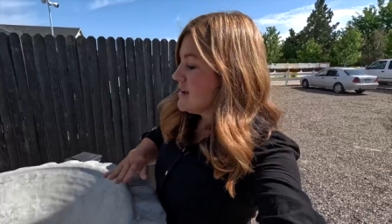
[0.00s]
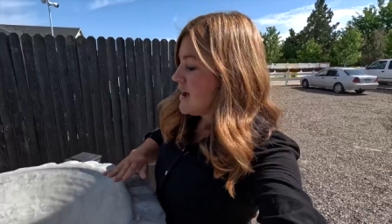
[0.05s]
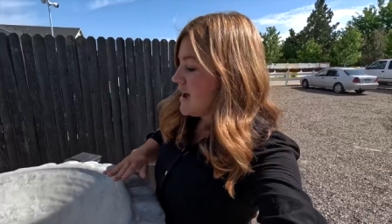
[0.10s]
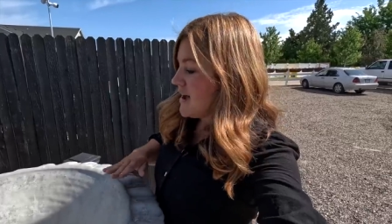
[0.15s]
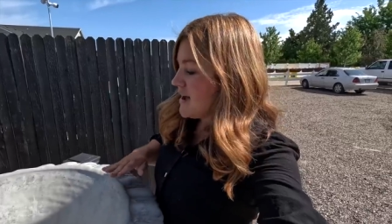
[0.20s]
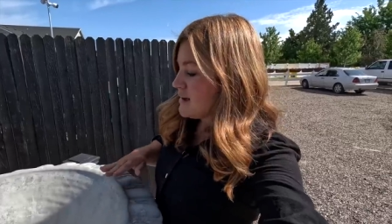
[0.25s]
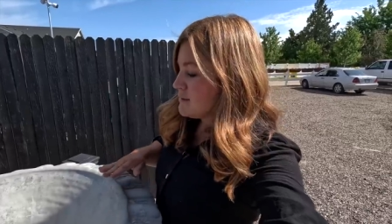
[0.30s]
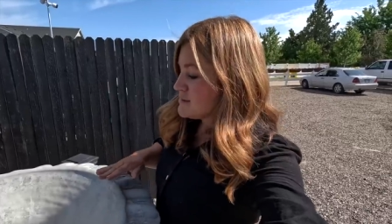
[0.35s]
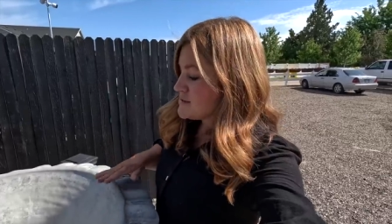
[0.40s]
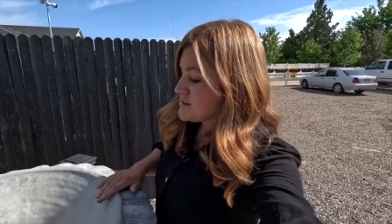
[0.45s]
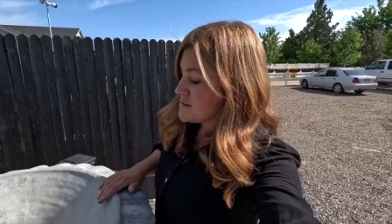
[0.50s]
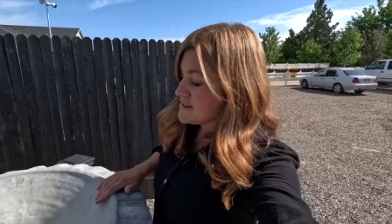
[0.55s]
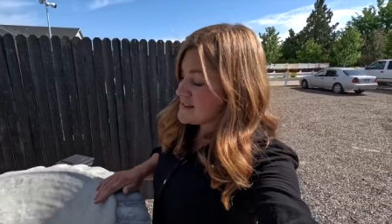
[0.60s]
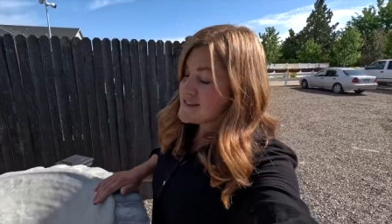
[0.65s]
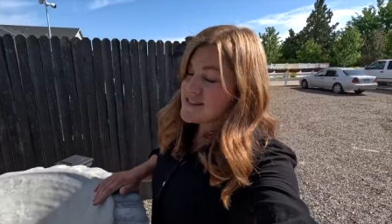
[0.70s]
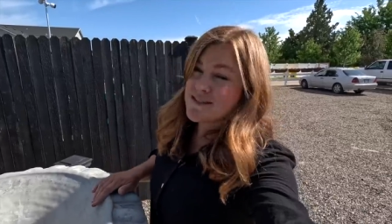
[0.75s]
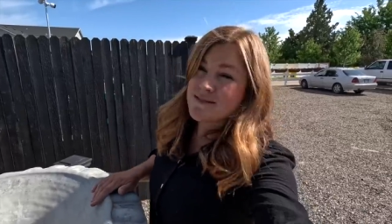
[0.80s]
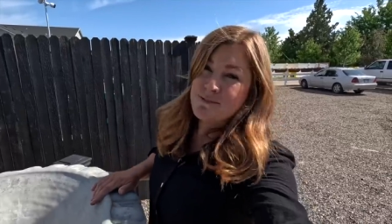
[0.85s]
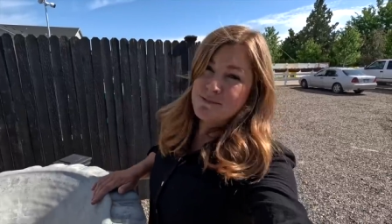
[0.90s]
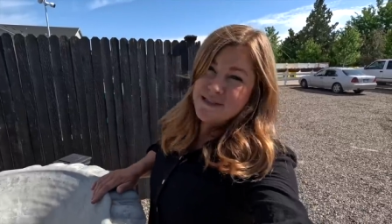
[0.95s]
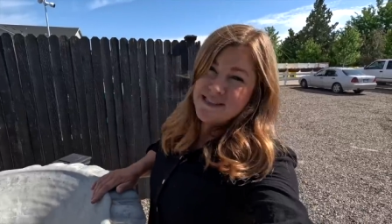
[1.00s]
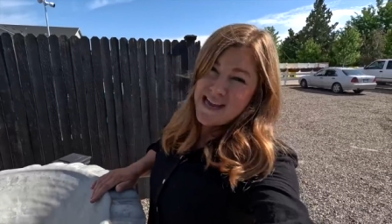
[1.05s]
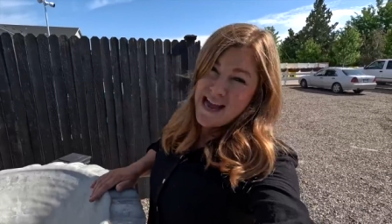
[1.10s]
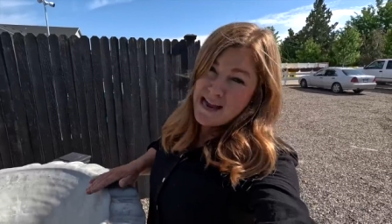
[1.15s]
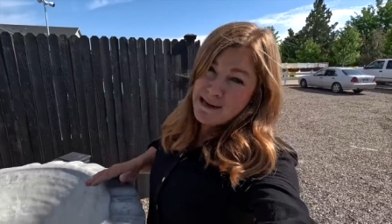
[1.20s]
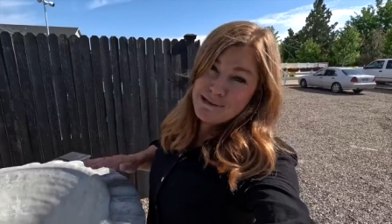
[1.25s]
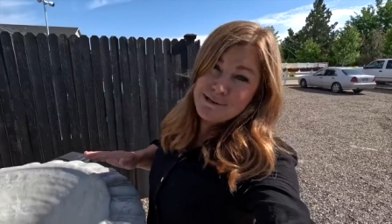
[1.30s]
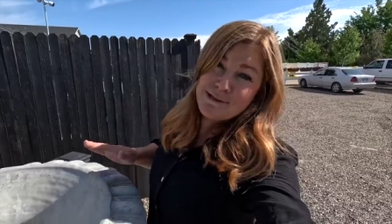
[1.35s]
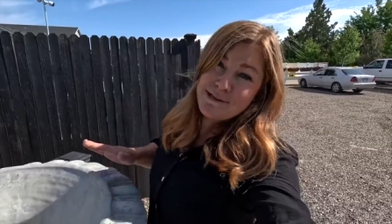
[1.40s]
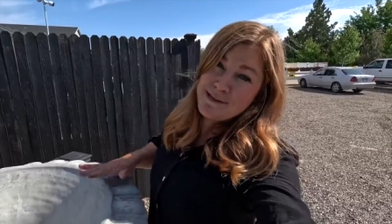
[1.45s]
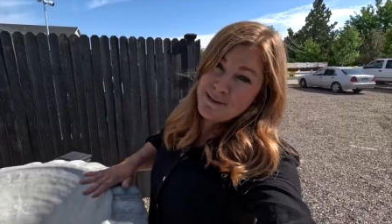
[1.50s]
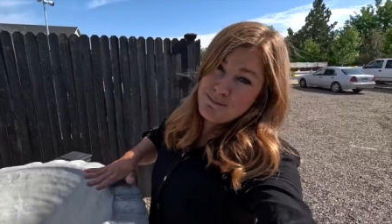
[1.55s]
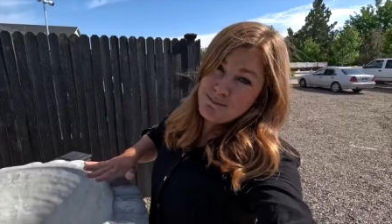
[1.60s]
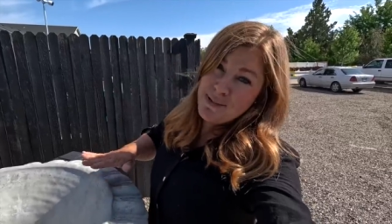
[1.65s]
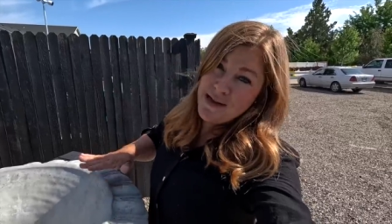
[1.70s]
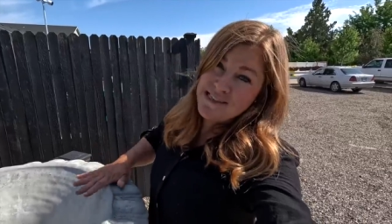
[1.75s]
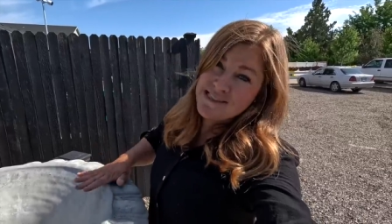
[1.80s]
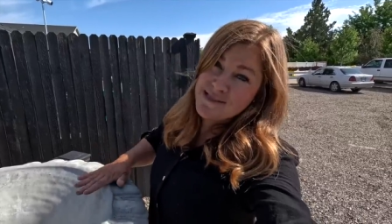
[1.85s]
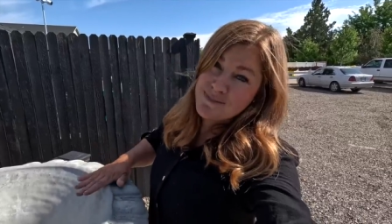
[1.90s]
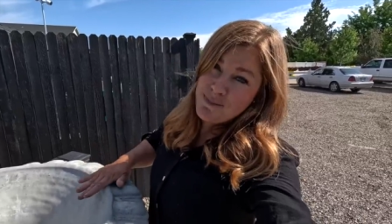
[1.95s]
Um, so this was actually the
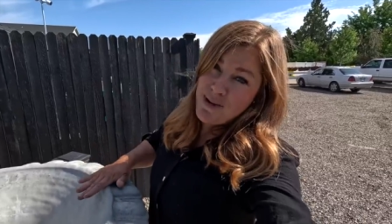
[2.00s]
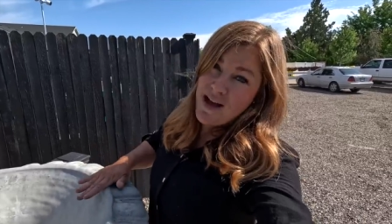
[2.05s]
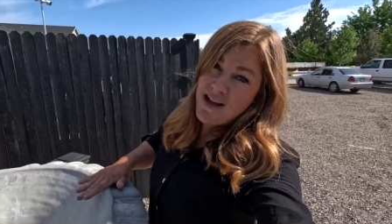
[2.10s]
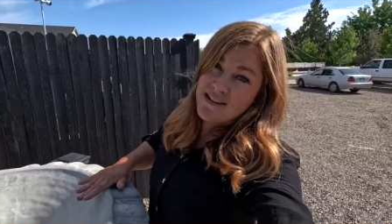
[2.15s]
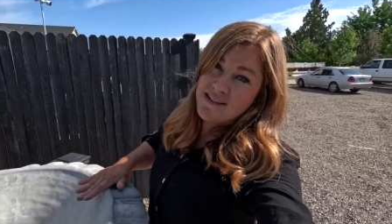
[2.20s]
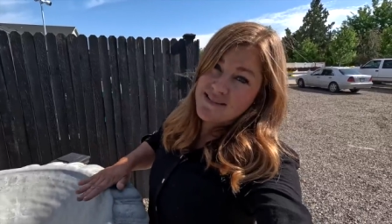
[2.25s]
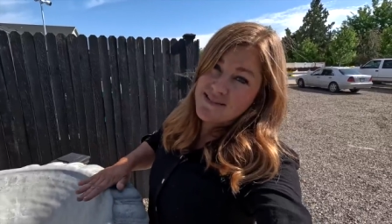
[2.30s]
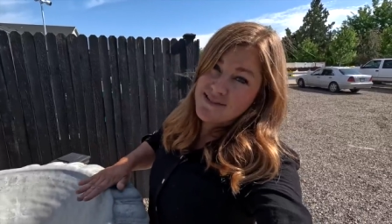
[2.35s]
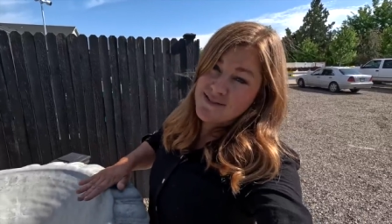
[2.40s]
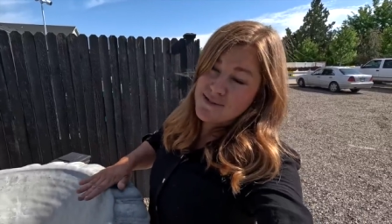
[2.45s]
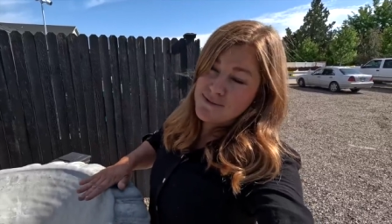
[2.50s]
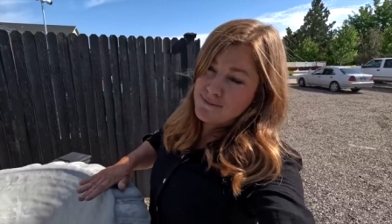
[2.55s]
best spot